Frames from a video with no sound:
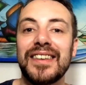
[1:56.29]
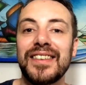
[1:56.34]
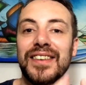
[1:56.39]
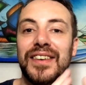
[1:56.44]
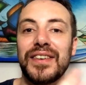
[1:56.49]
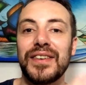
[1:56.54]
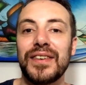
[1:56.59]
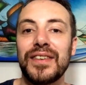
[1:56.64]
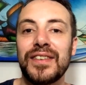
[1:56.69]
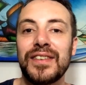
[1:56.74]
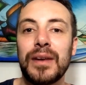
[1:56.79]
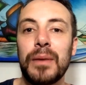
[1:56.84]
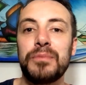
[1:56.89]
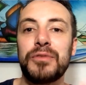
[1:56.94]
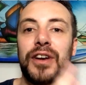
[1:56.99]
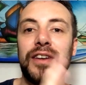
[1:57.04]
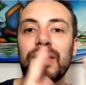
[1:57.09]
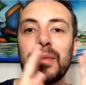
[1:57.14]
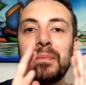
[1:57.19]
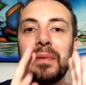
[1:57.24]
So
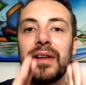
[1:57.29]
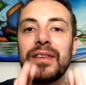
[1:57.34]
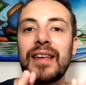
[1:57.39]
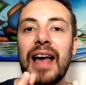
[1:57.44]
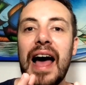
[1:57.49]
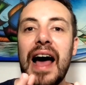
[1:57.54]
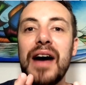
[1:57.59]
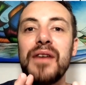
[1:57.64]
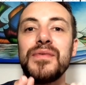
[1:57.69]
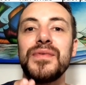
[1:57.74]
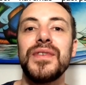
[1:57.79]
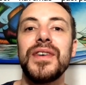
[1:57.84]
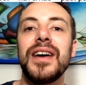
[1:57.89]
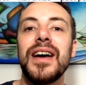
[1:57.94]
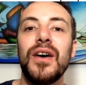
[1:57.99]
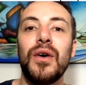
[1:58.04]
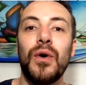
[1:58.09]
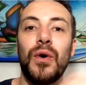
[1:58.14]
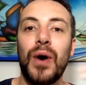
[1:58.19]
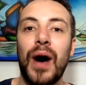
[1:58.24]
subject plus have
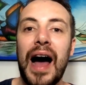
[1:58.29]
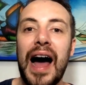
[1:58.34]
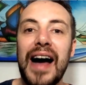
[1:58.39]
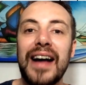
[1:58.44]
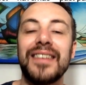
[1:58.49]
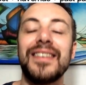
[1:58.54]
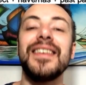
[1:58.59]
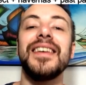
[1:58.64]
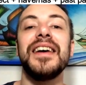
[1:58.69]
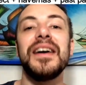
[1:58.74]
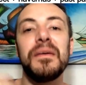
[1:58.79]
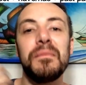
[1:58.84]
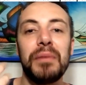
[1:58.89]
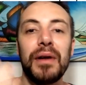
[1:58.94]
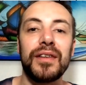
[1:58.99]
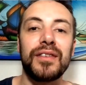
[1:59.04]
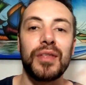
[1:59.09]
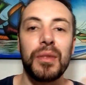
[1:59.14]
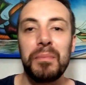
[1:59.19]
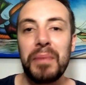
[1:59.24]
or has
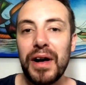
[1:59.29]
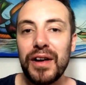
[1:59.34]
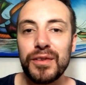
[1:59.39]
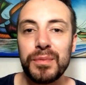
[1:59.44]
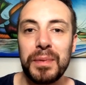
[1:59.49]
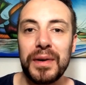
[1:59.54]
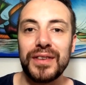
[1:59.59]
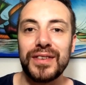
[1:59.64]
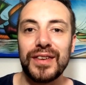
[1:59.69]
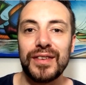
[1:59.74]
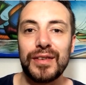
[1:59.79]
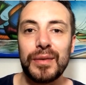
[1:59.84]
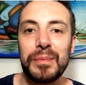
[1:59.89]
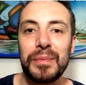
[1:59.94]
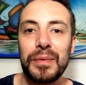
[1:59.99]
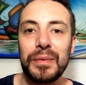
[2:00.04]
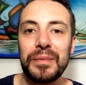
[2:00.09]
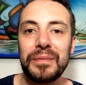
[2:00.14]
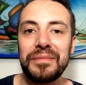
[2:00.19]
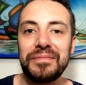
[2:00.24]
plus the past
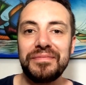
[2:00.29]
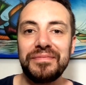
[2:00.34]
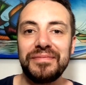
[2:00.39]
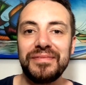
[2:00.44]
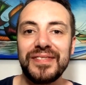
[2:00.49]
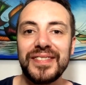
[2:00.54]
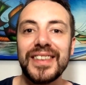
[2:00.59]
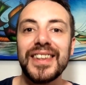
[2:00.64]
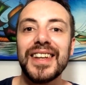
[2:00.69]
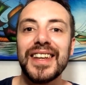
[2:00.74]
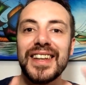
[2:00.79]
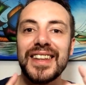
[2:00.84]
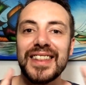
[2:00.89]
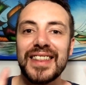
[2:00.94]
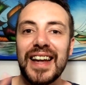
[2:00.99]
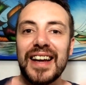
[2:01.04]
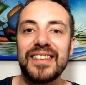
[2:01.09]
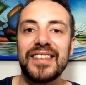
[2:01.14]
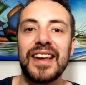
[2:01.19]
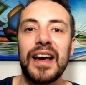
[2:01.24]
participle.
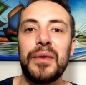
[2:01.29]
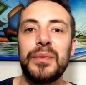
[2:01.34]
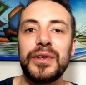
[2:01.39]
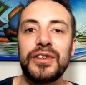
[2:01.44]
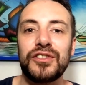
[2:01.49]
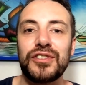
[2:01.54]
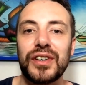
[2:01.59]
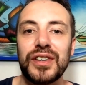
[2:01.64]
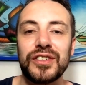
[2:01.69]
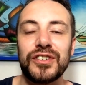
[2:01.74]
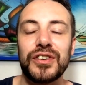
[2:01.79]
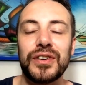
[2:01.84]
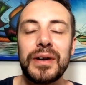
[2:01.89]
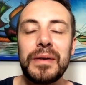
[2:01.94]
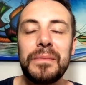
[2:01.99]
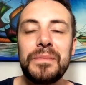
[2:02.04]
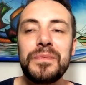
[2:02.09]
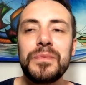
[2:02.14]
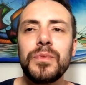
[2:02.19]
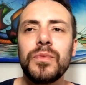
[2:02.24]
That's how we structure it.